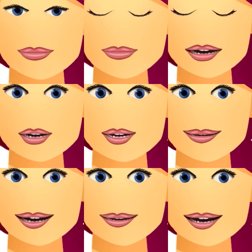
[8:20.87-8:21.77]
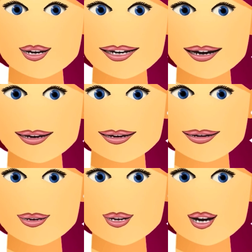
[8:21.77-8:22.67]
That's because the
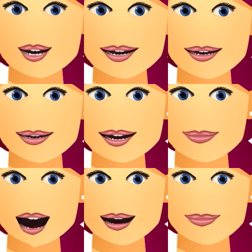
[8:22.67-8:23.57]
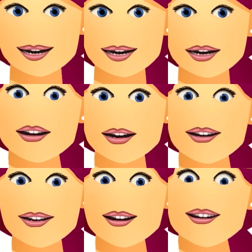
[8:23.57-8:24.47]
nickel sign on the vav is
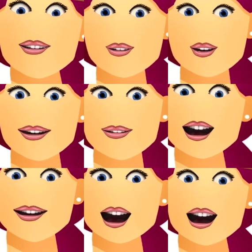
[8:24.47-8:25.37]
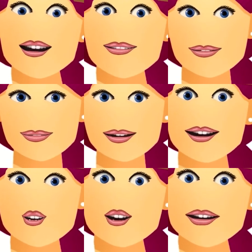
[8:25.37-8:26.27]
the sign for the vowel O,
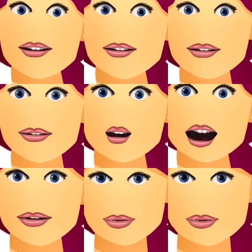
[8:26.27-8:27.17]
as in the O and off.